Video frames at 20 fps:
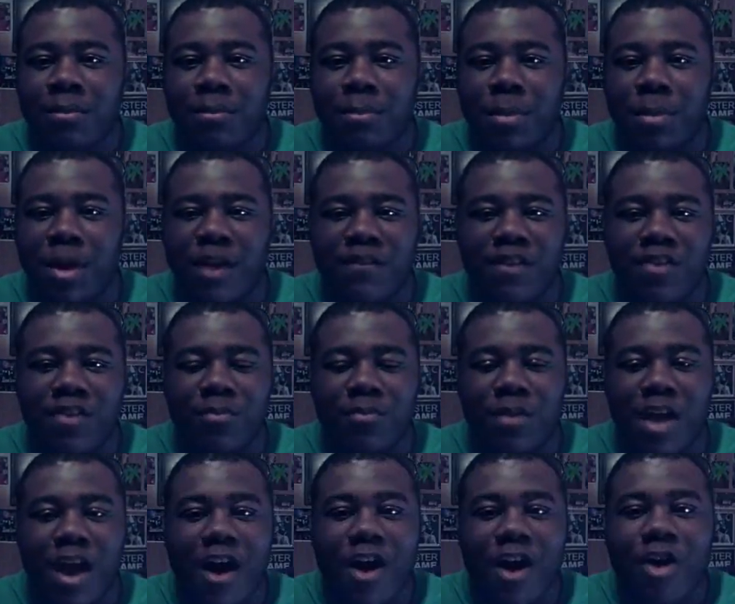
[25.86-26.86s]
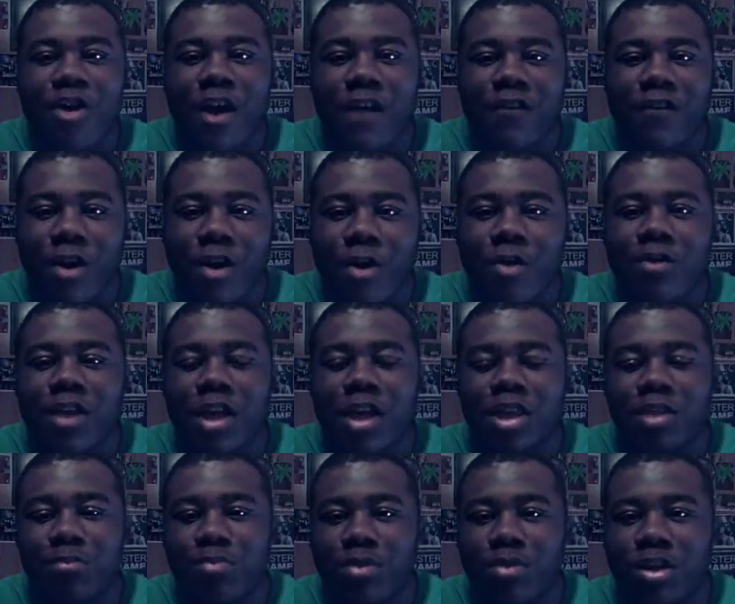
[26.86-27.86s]
but I've never been. I heard I've heard that
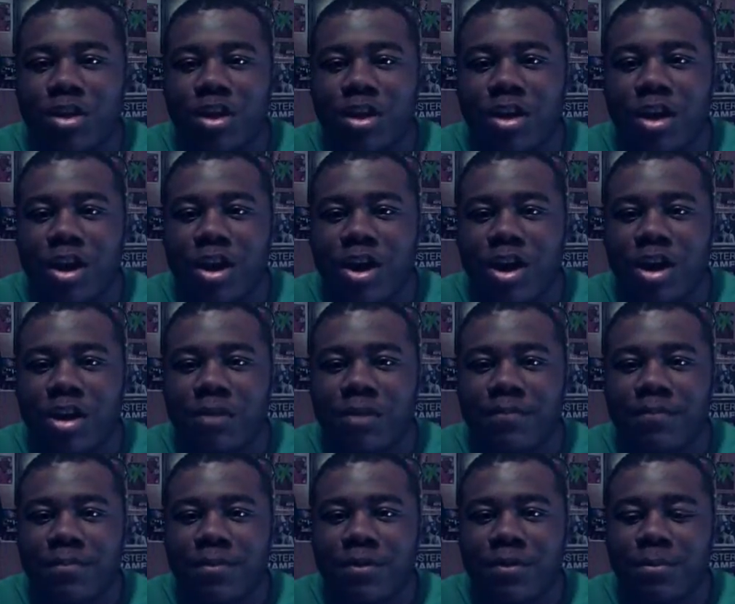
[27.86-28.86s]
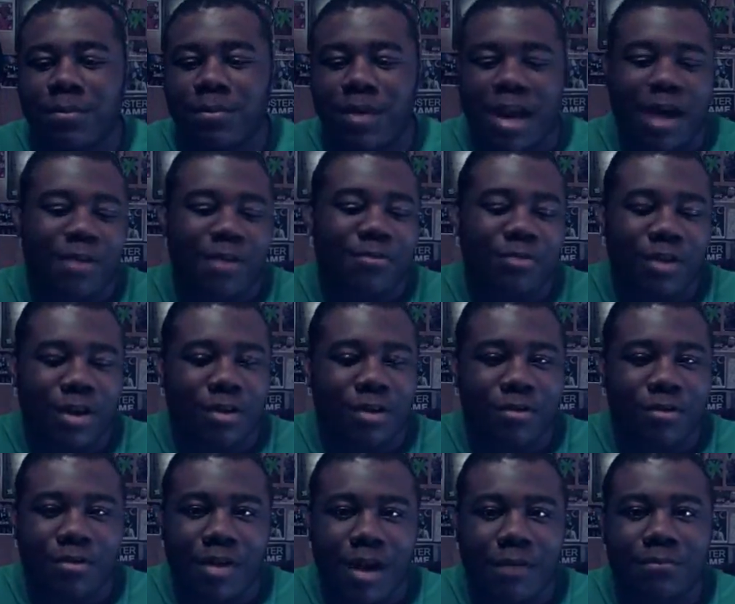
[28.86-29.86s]
it's a pretty good con, but I don't know.
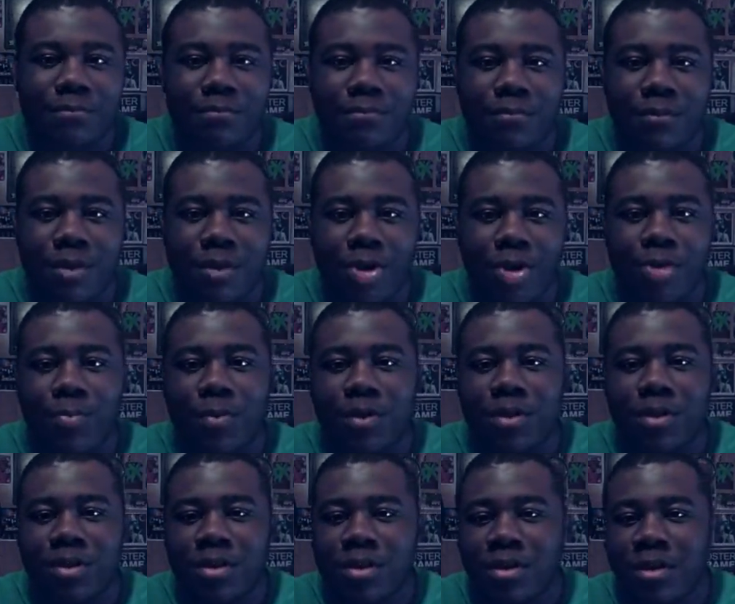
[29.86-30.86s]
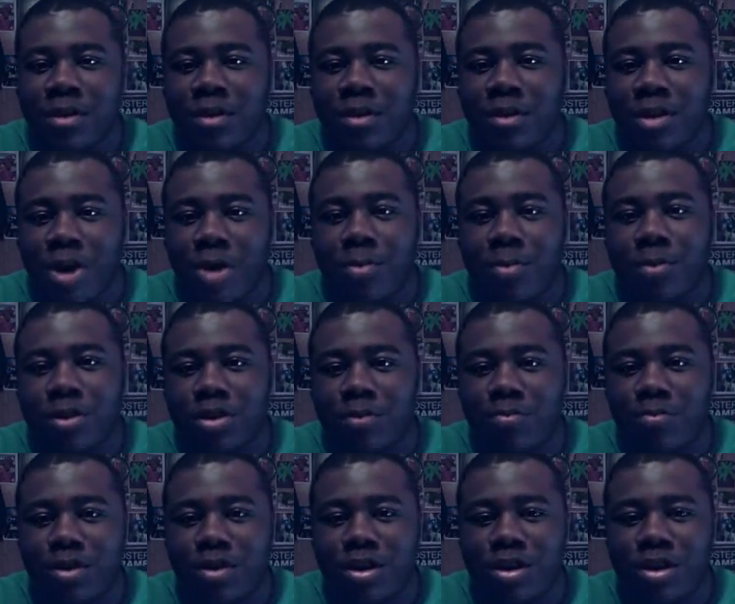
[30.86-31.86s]
I'm hoping. Hoping it's a
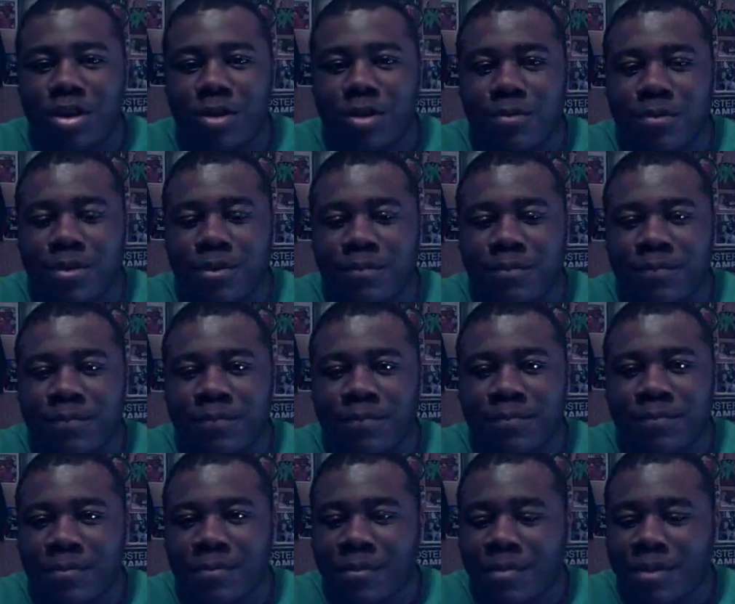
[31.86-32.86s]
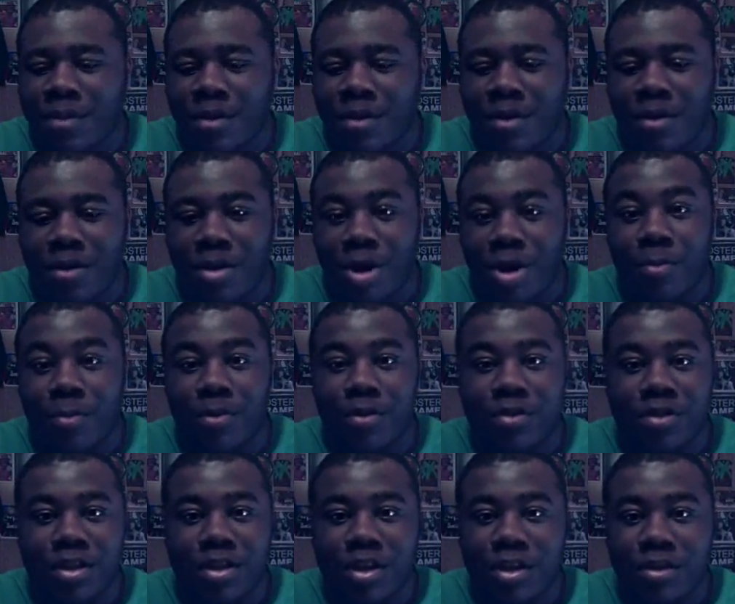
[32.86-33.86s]
pretty good one. Hoping to
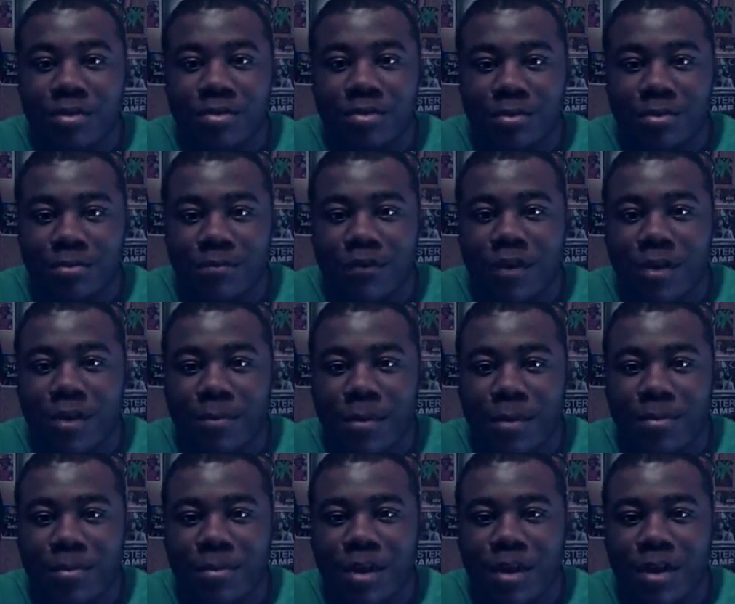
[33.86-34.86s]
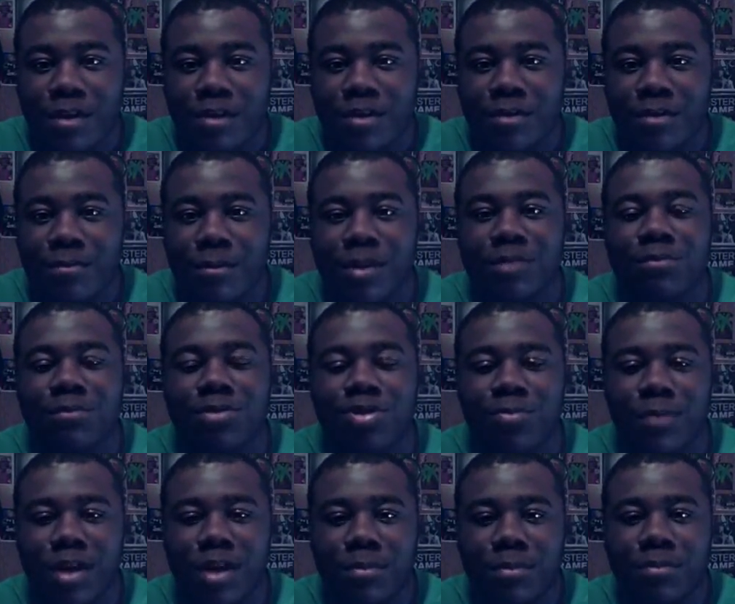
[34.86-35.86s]
see some fun people there, meet some new
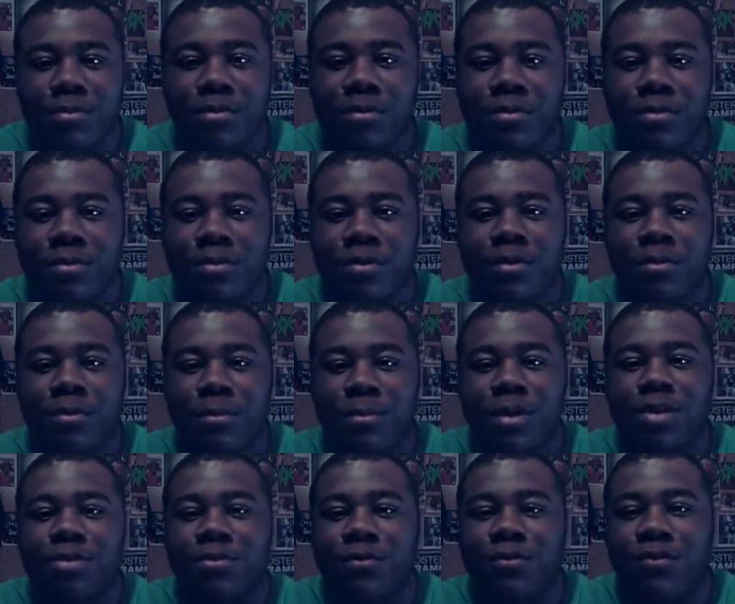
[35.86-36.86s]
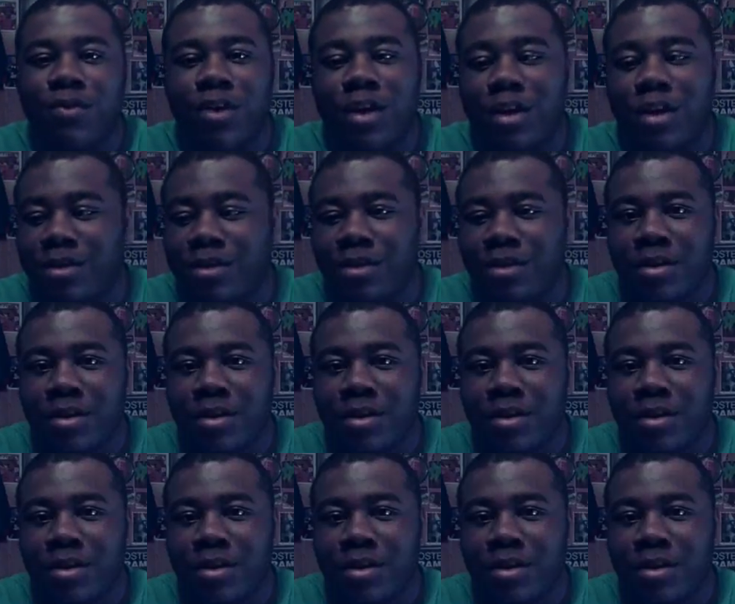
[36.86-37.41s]
people, meet new friends.